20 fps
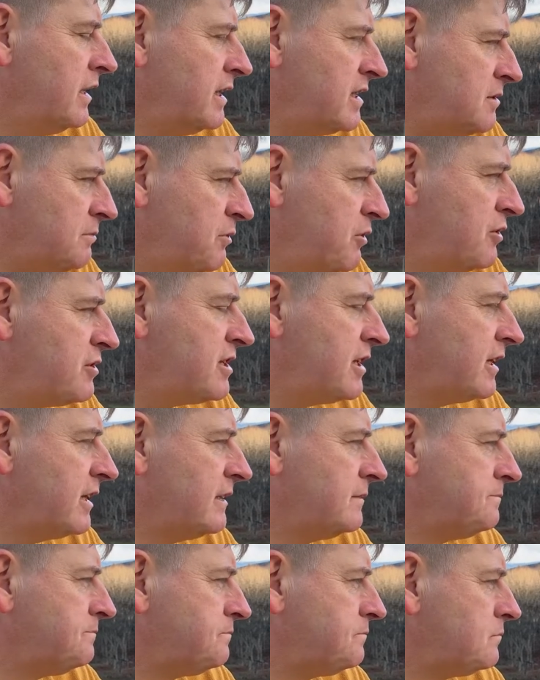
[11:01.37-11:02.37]
it's music.
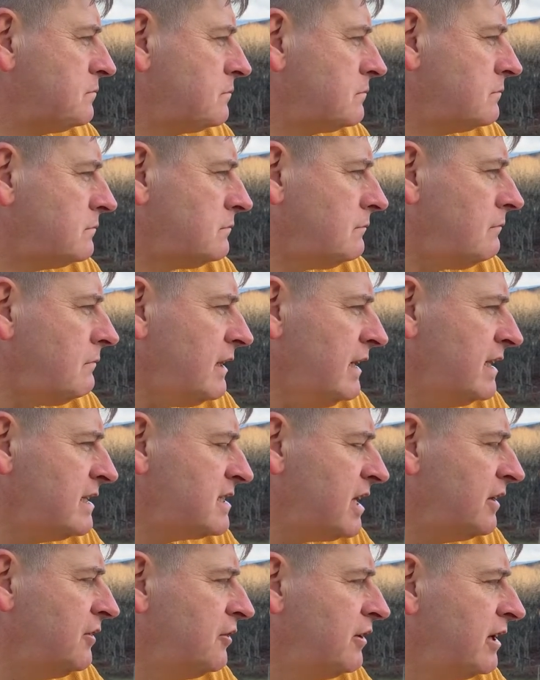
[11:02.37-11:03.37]
It's
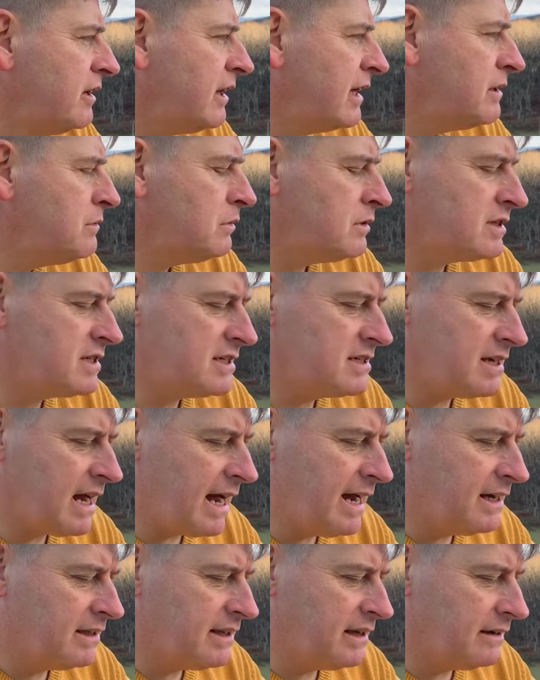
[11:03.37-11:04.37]
a unilingual
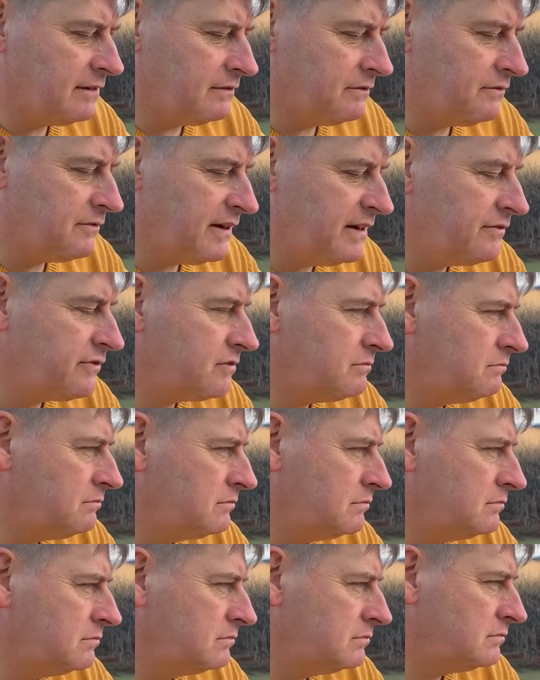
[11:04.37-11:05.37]
society, free
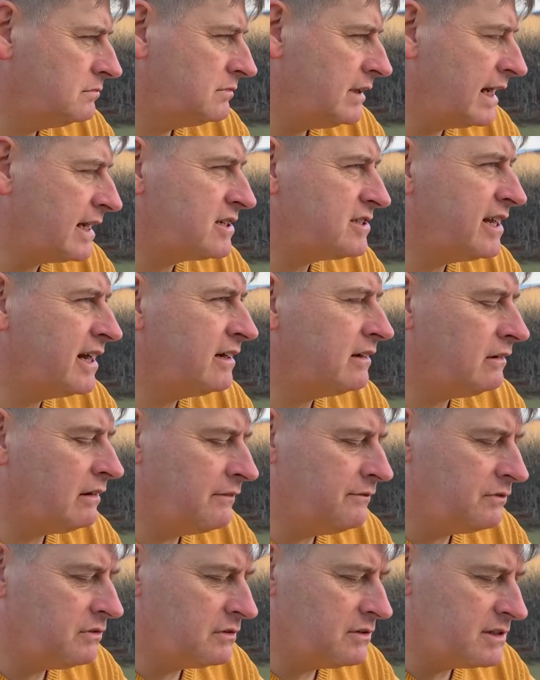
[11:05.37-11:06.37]
from external
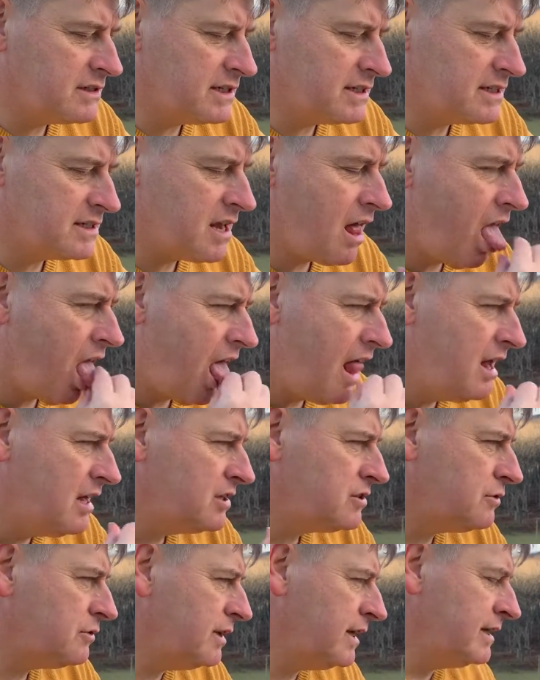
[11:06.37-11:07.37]
influences.
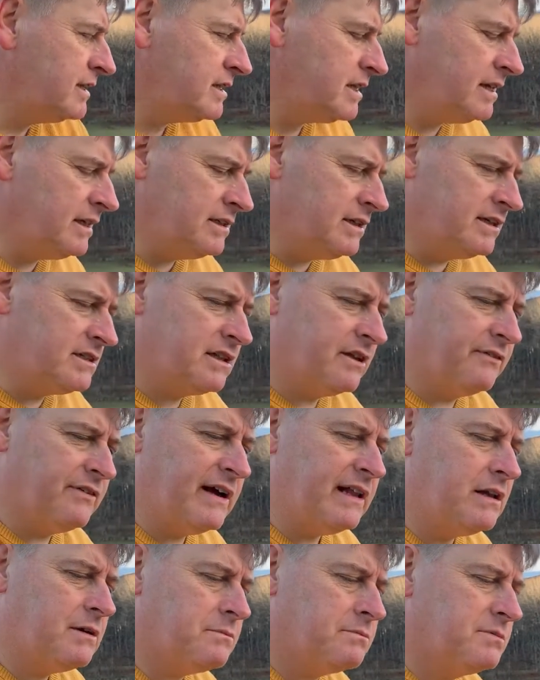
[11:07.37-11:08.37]
So it's
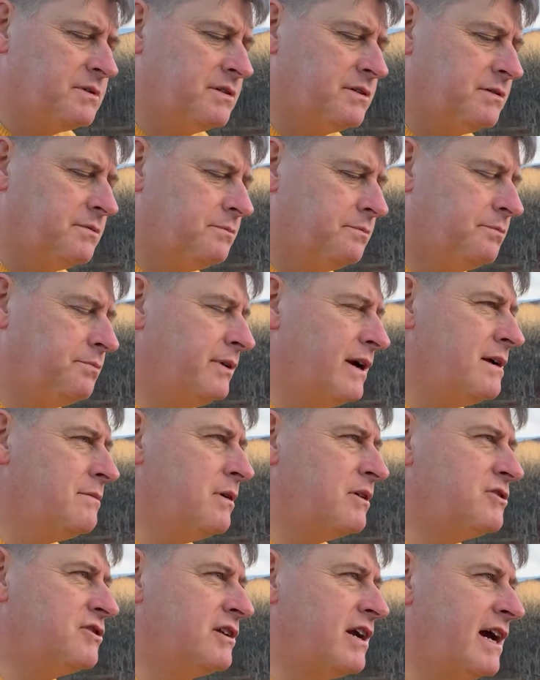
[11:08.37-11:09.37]
developed pretty
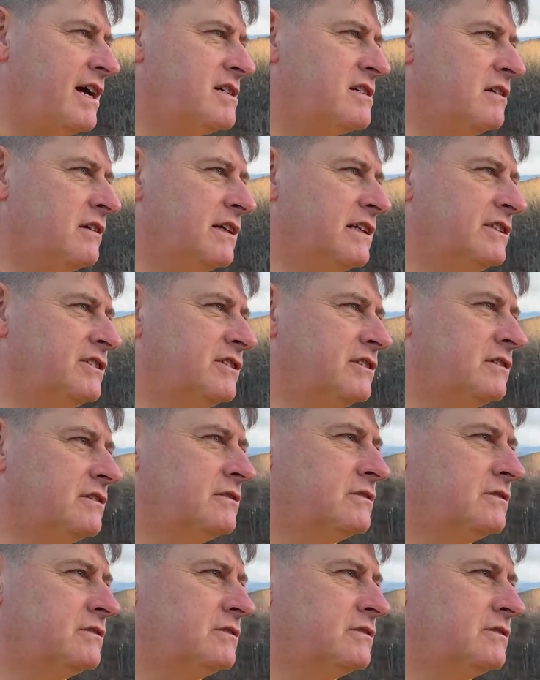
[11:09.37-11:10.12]
much in isolation.